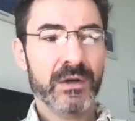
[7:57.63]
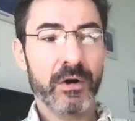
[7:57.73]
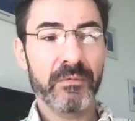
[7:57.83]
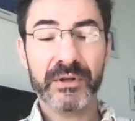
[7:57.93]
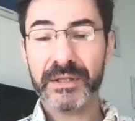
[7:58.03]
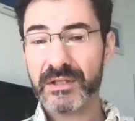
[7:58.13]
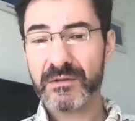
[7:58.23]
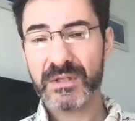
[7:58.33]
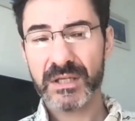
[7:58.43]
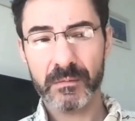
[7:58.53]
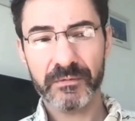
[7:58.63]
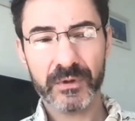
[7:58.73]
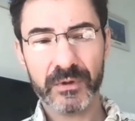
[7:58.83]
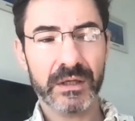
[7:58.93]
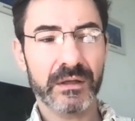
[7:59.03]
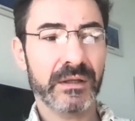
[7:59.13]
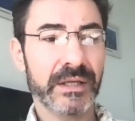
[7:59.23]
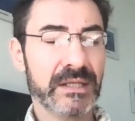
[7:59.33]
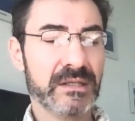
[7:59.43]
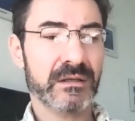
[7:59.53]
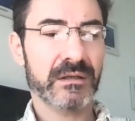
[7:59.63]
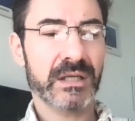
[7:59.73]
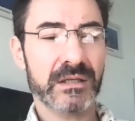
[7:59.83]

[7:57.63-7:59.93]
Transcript: Hopefully this was helpful. Links are